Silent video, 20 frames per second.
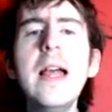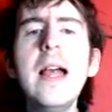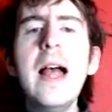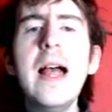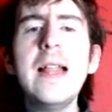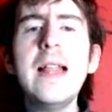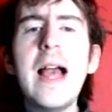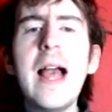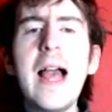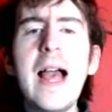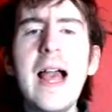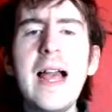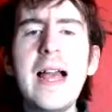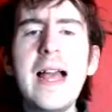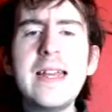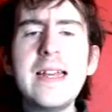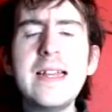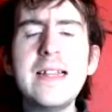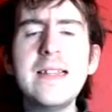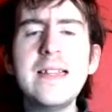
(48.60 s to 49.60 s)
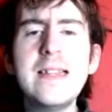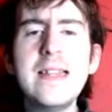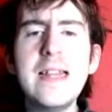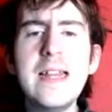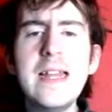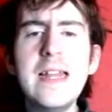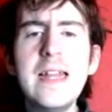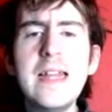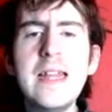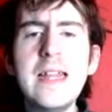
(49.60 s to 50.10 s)
And I can
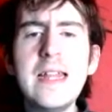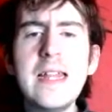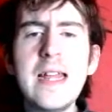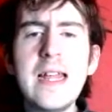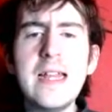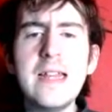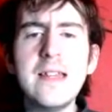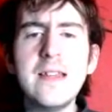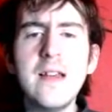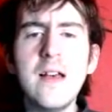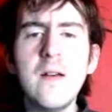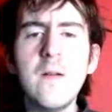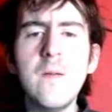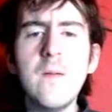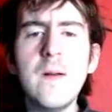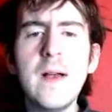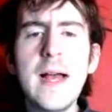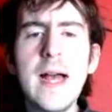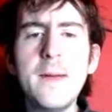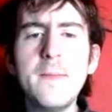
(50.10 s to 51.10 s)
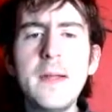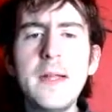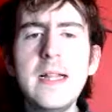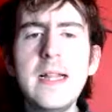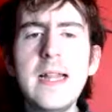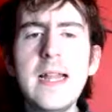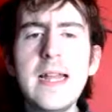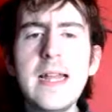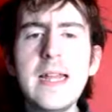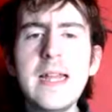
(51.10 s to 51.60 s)
see this
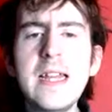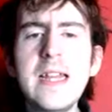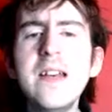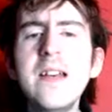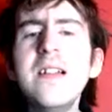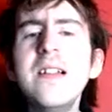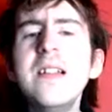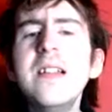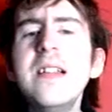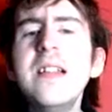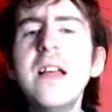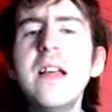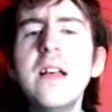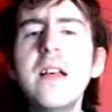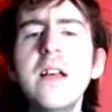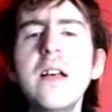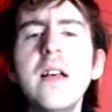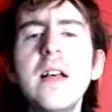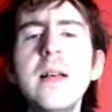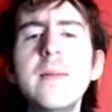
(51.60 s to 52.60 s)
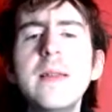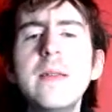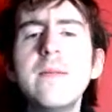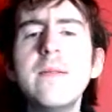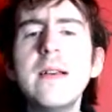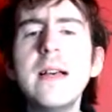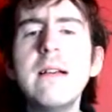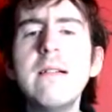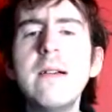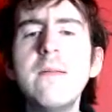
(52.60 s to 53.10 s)
unraveling, your love's
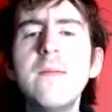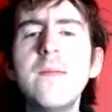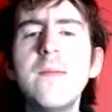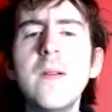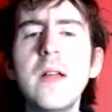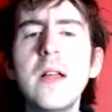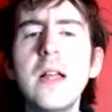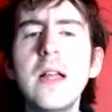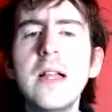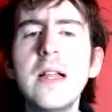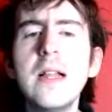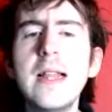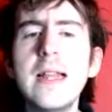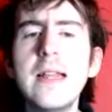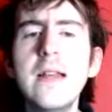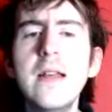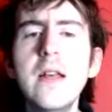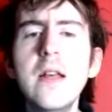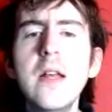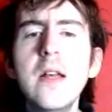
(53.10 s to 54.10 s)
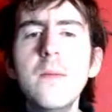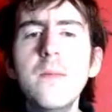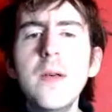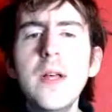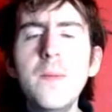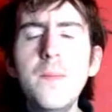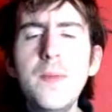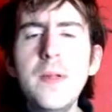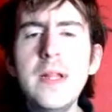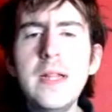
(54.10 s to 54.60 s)
where I'm falling,
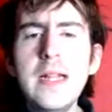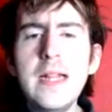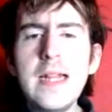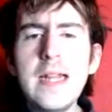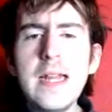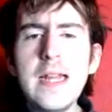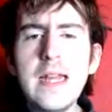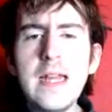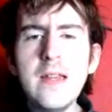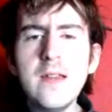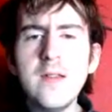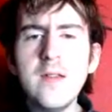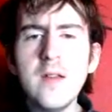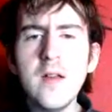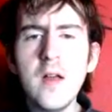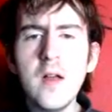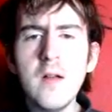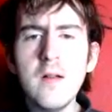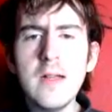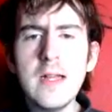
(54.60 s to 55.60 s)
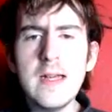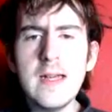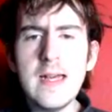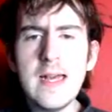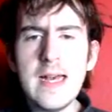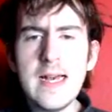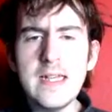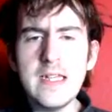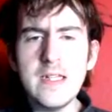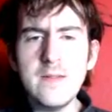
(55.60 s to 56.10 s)
but please don't
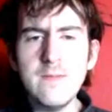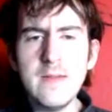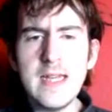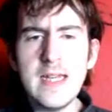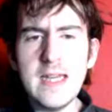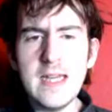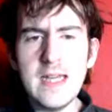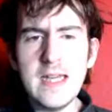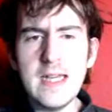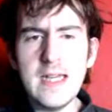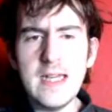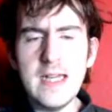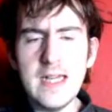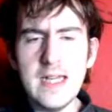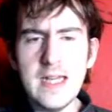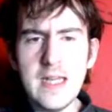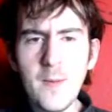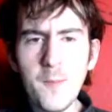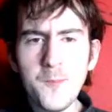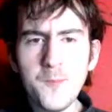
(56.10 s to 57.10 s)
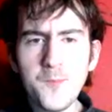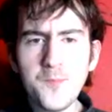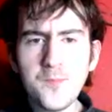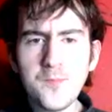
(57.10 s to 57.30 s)
catch me.